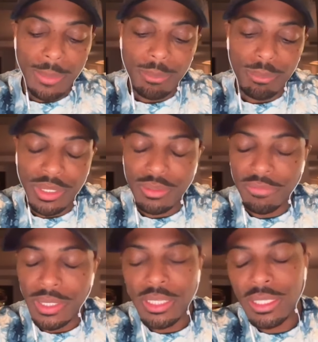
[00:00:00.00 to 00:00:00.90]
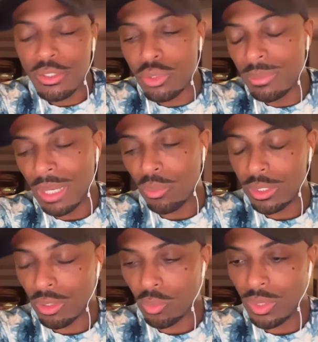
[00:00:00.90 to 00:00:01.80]
But the funny thing is, during my
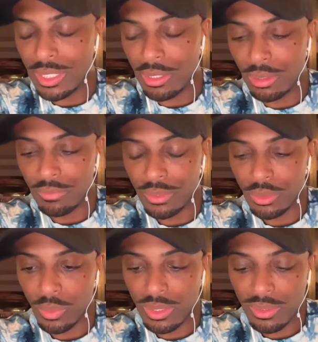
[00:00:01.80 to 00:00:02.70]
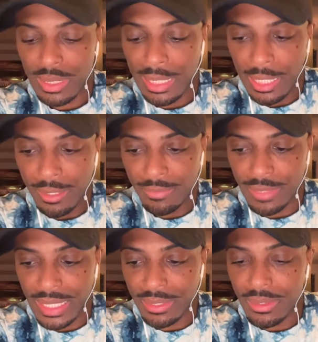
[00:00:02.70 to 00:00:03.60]
one-on-one interview with
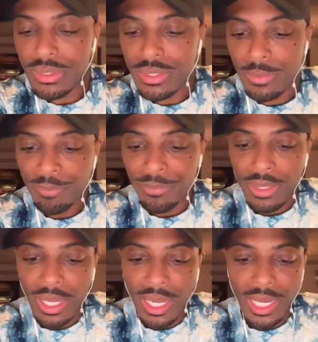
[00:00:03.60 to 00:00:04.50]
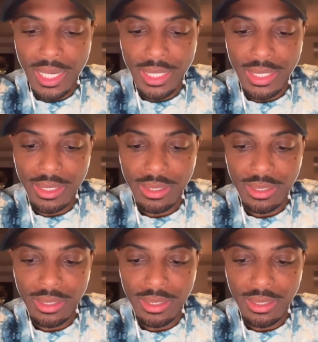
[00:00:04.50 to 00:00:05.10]
Vegas, he